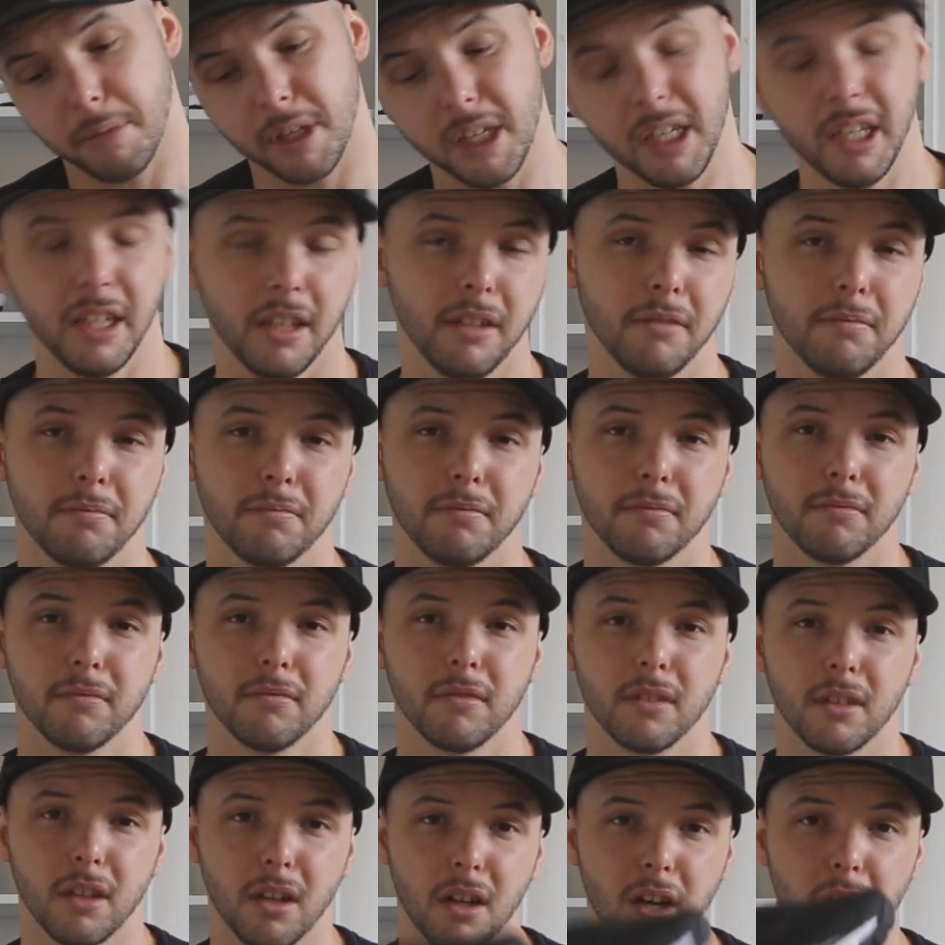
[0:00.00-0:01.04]
But yeah,
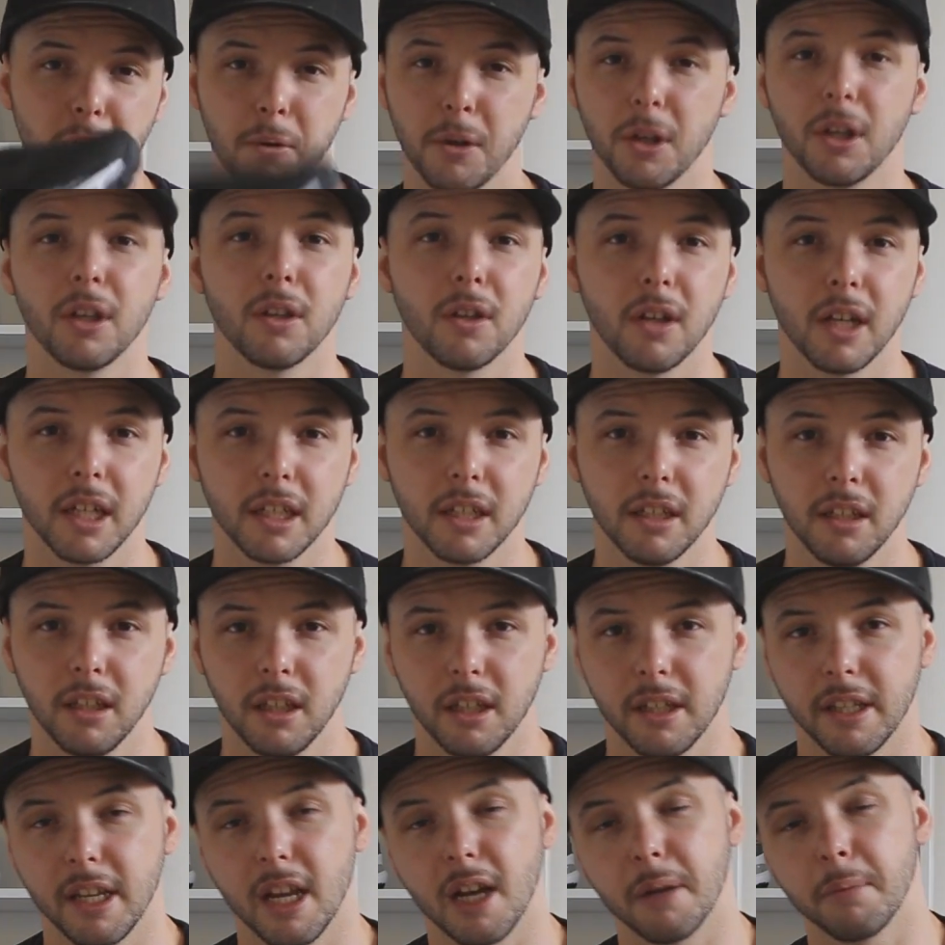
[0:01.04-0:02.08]
I really like
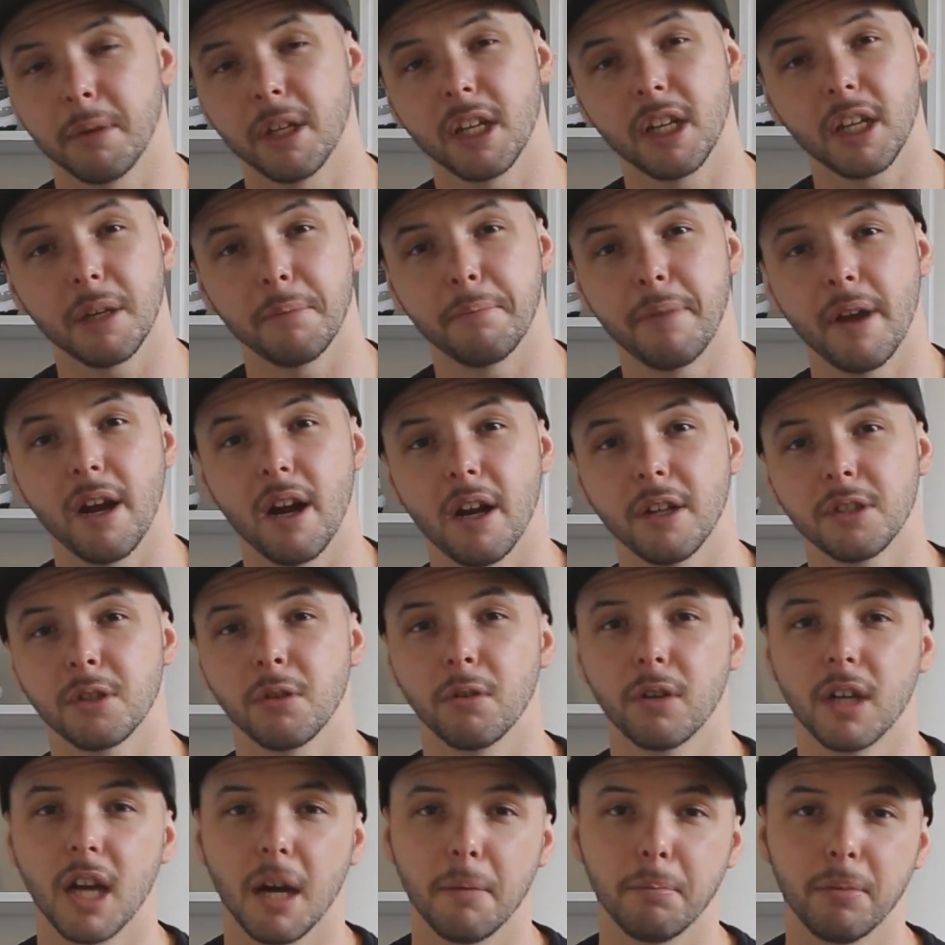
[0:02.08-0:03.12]
it. Now I'm going to compare it
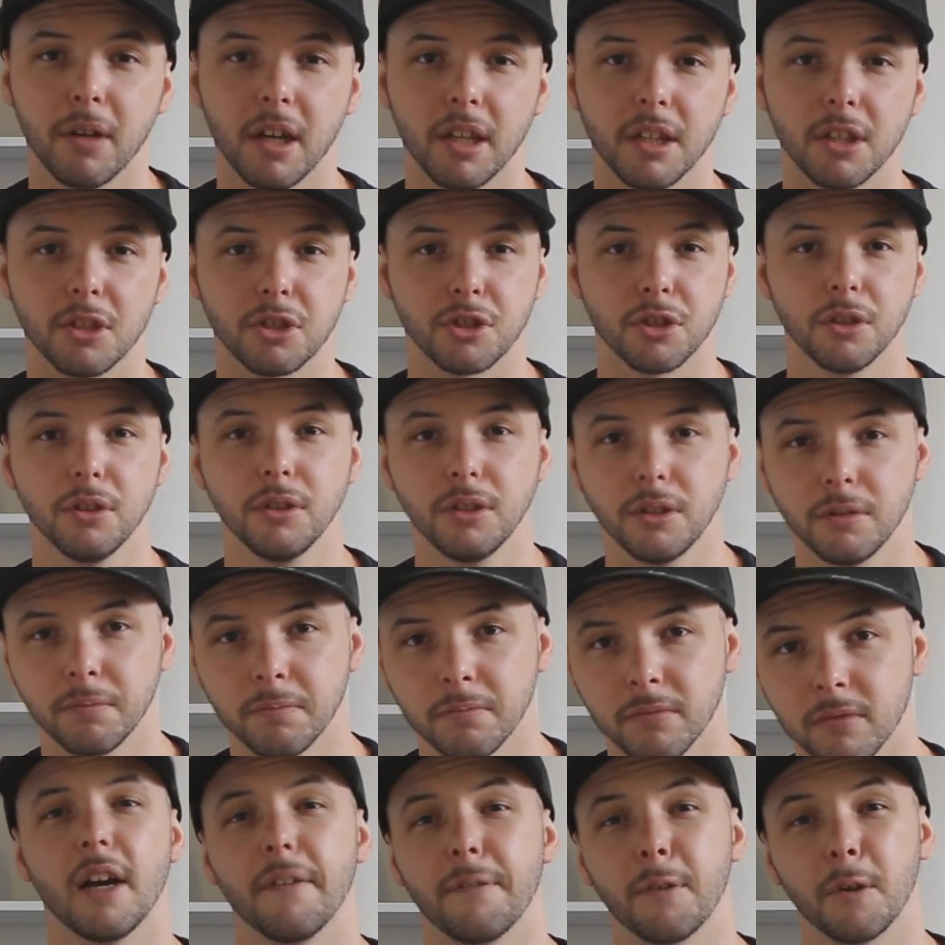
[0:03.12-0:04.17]
to a couple other shoes.
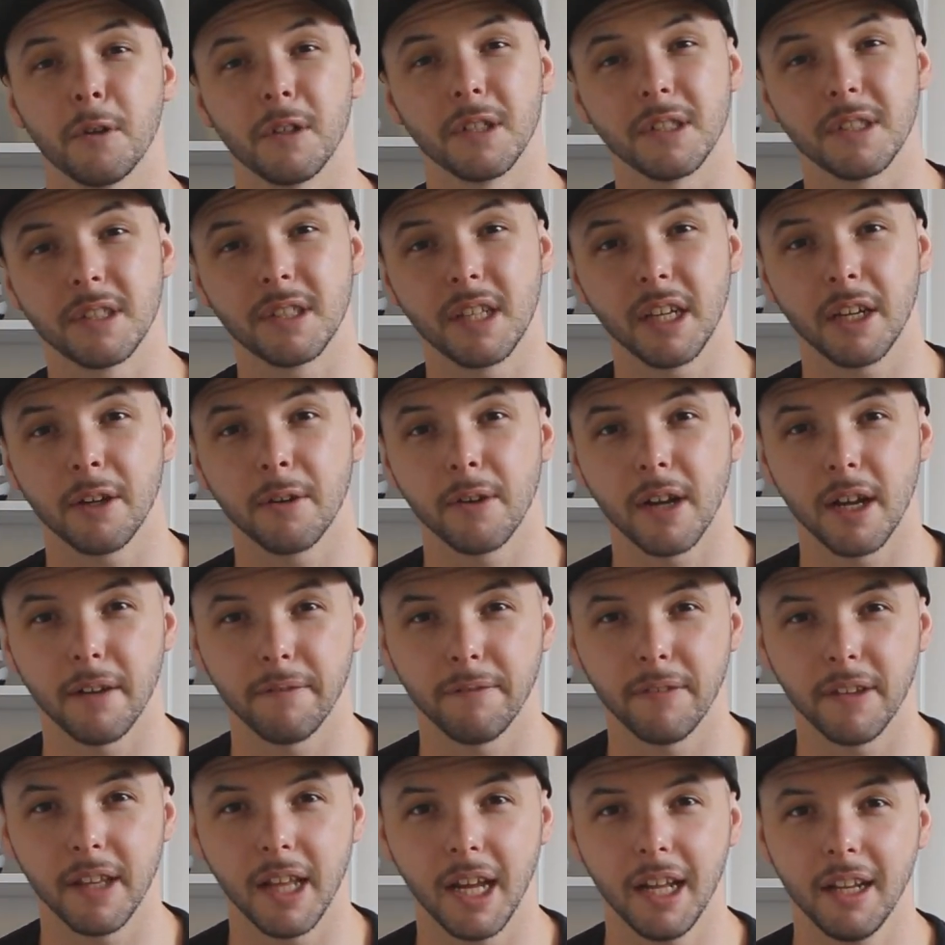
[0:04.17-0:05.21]
Now if you want to stick
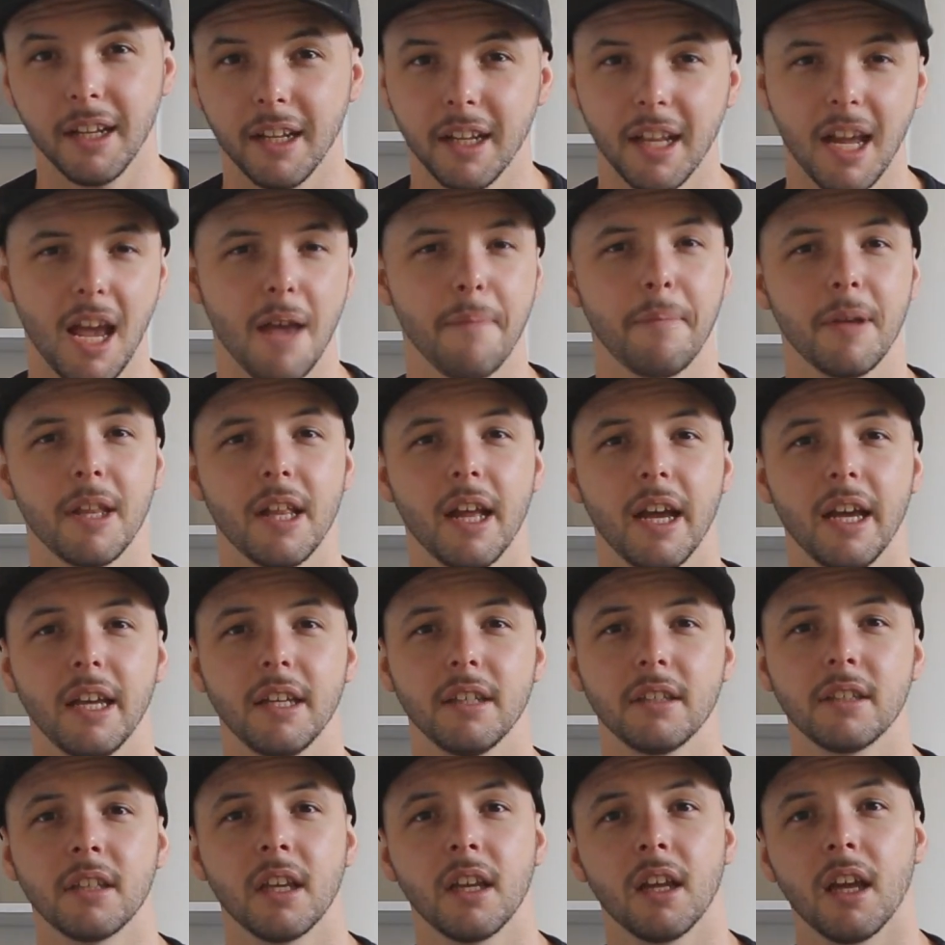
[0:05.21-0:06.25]
around for that, happy
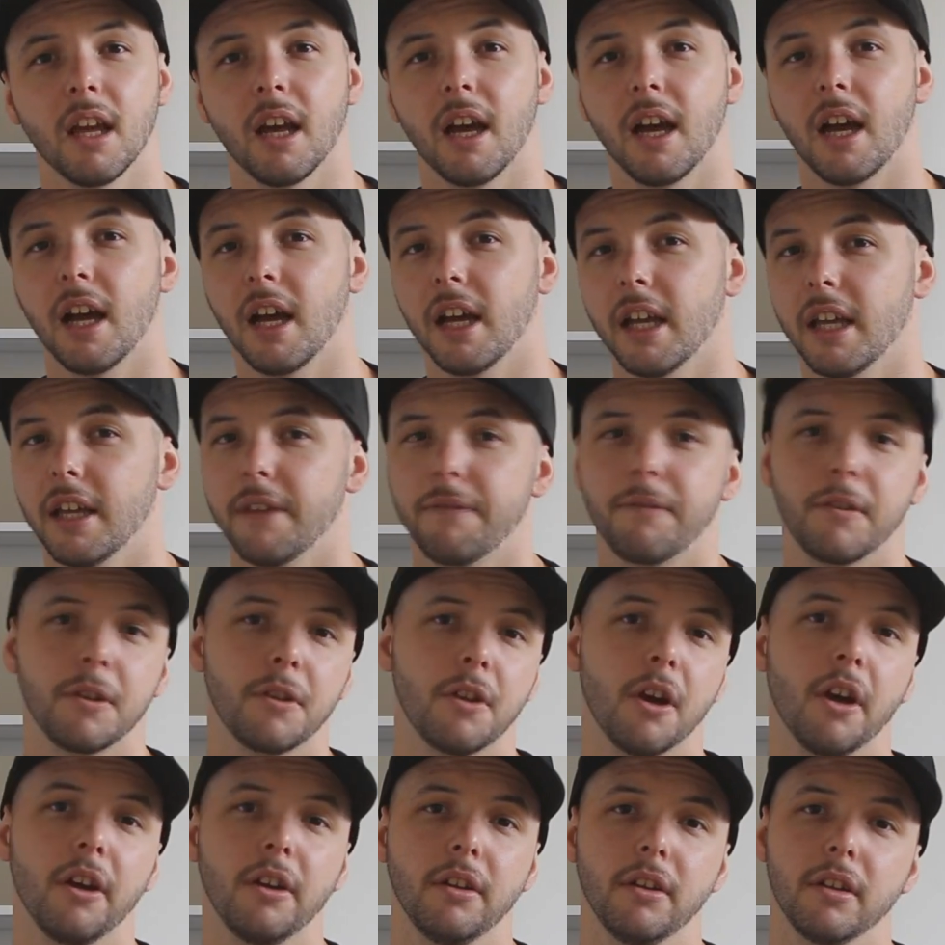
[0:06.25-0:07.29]
days. If
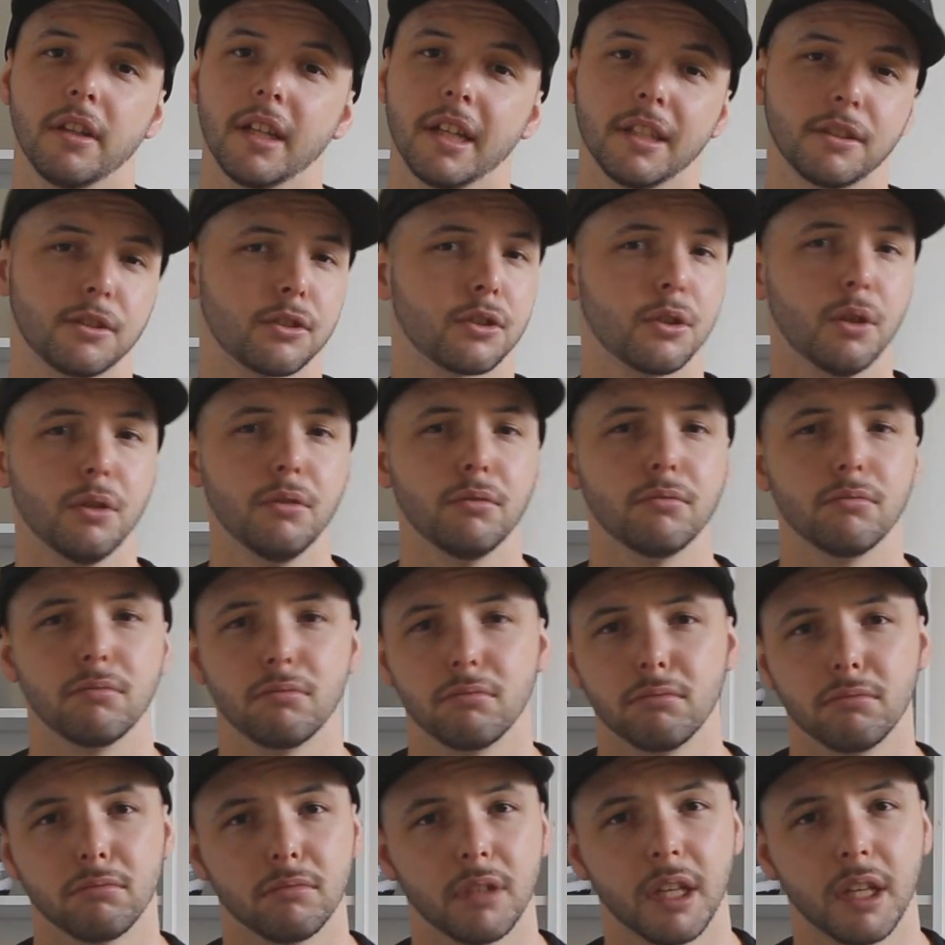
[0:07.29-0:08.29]
you don't, that's cool.